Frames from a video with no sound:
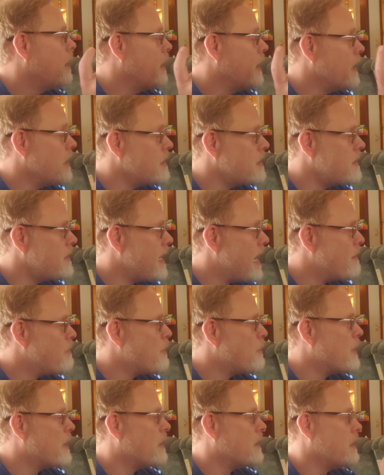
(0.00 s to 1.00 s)
His tap
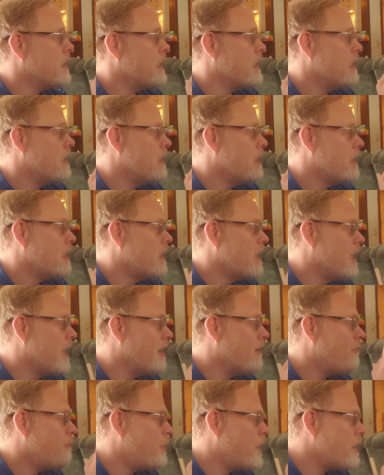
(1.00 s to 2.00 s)
ability,
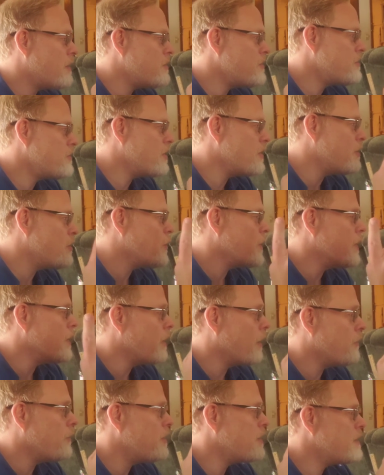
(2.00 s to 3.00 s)
give Pierce 2 to
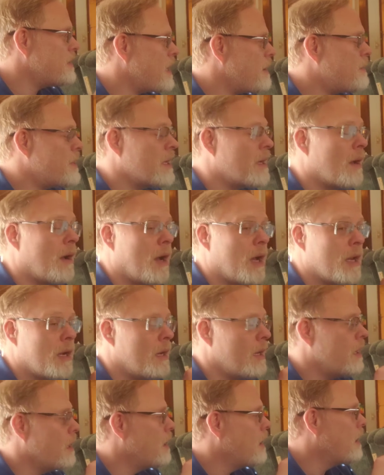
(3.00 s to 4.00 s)
another Decepticon